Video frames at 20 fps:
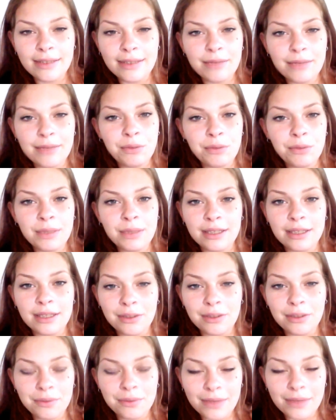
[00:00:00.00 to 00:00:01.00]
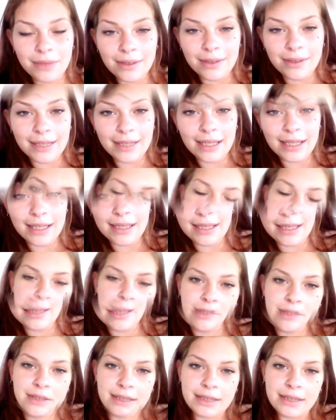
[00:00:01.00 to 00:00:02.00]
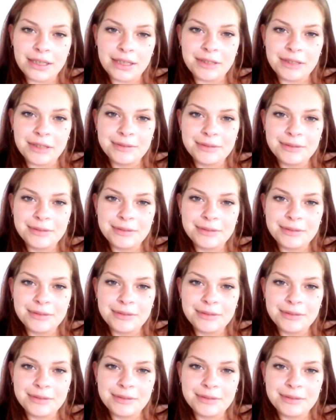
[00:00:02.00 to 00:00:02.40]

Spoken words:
even when you don't feel like it. That's all you can do.